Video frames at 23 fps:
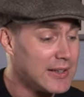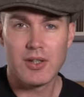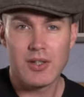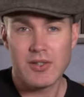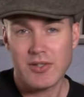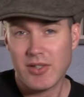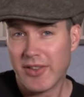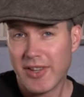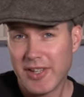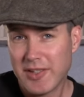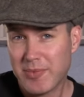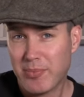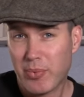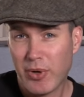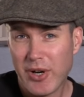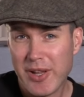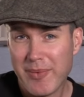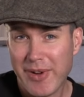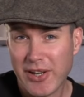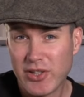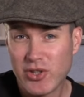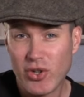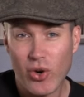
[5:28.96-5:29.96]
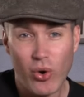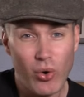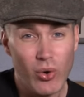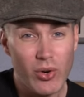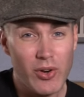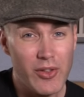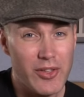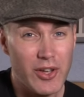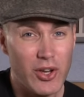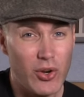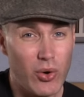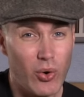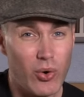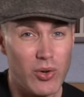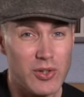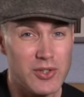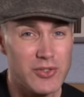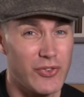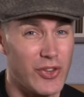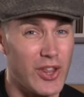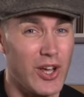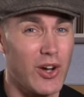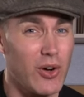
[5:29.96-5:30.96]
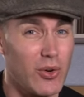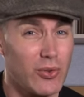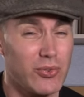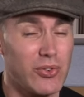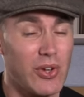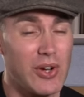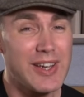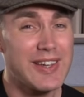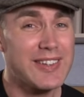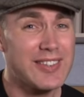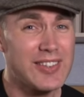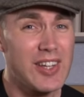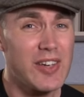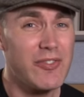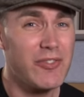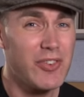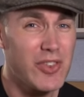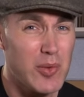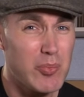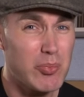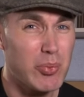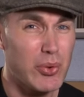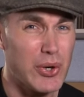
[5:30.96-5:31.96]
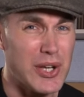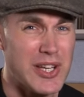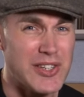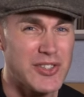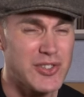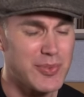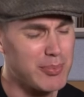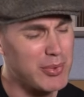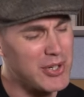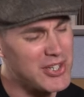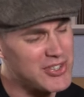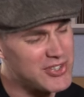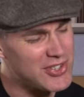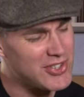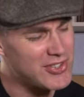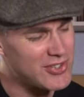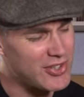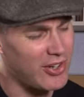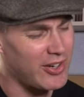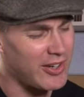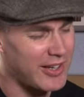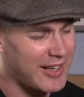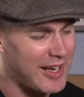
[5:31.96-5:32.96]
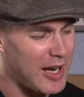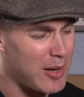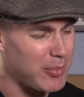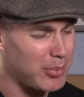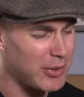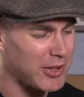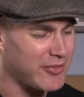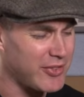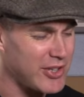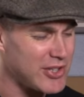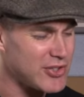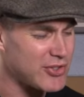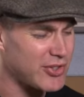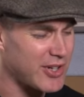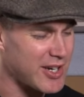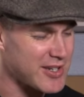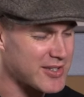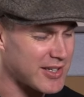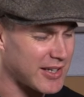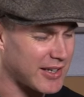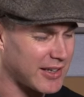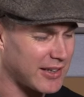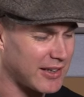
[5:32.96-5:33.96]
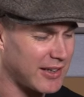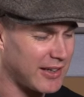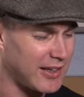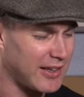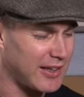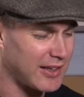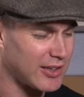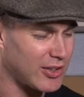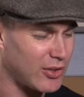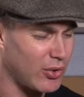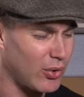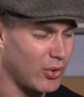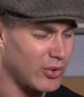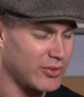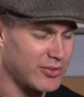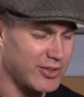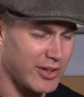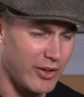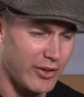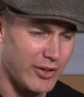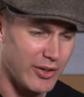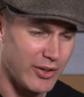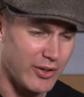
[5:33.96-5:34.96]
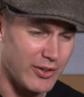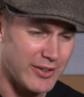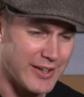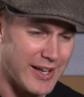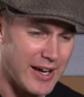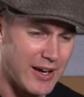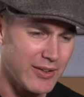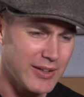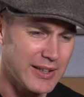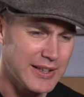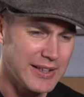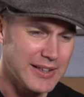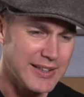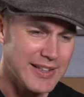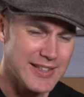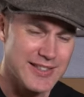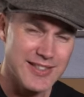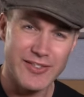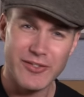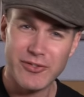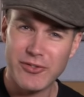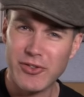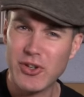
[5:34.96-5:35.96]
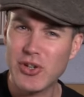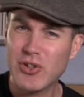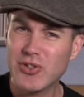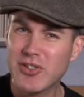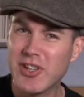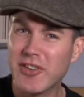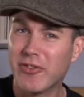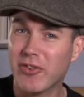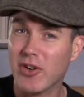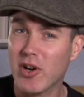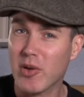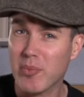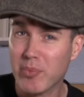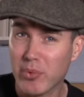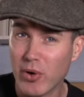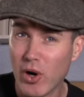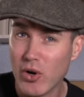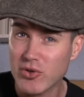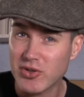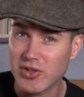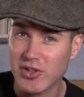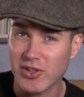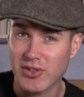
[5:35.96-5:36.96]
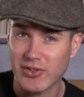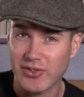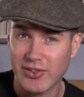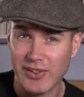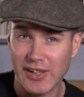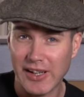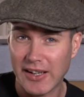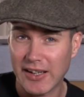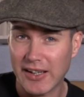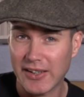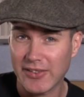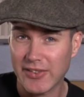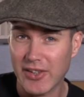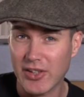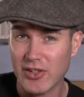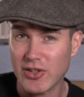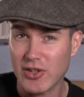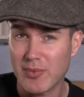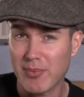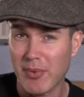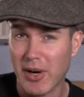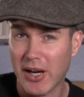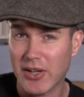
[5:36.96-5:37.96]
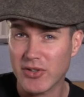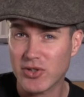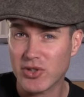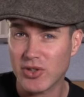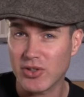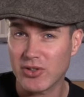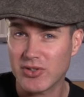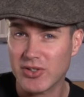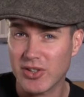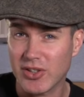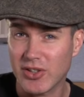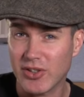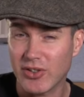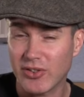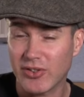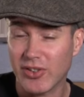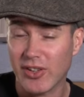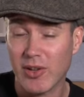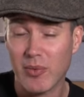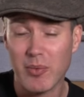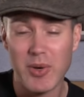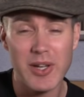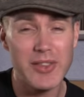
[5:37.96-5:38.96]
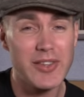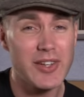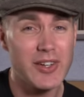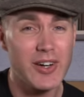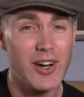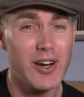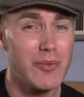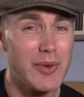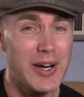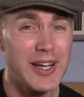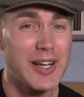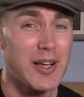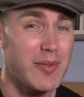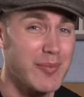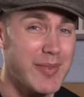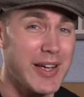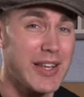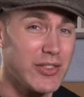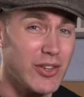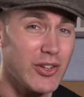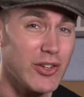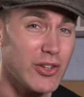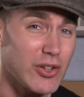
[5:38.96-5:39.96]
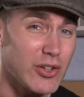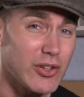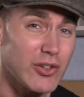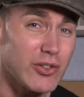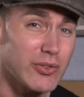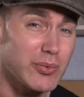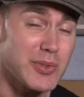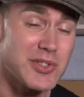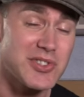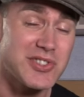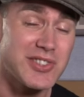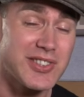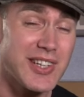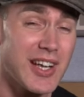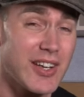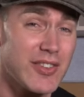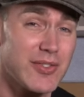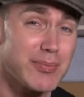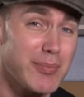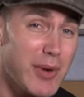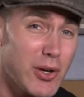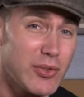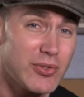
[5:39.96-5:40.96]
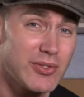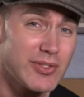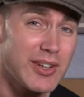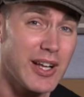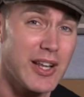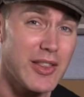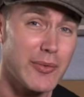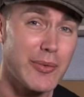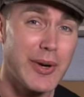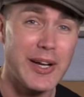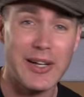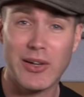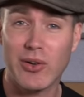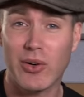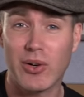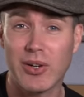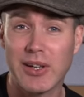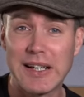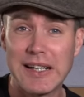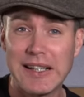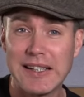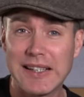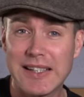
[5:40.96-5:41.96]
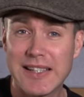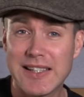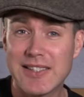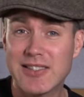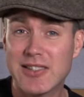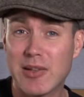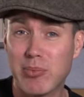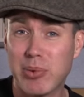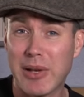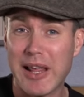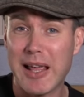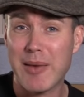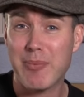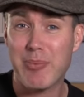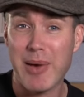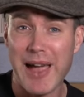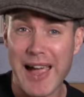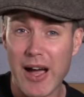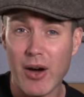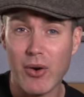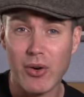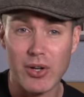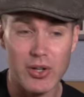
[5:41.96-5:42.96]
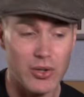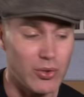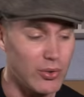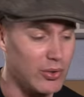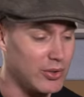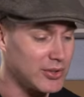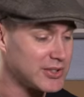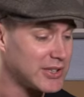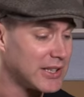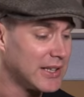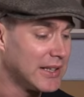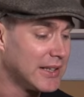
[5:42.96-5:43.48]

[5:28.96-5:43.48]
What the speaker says: So that's pretty much all of the chords for the whole song except for the bridge. Bridge has got a couple of interesting chords going on now. There's a few different approaches that you might choose to use, and the one that I recommend that you use, which sounds most like the record, is to play power chords.